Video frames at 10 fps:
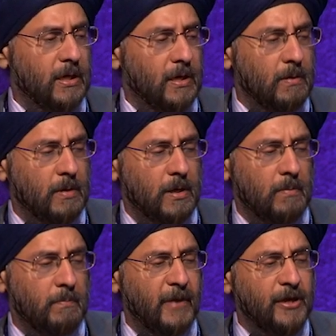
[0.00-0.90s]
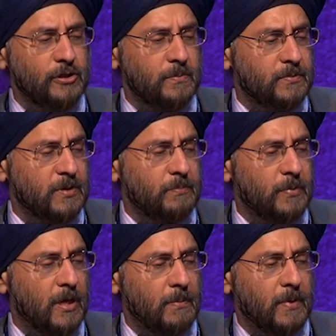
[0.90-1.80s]
a major
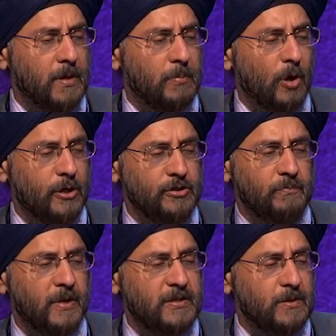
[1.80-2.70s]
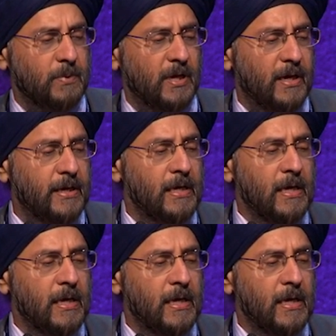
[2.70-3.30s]
blockage of blood supply,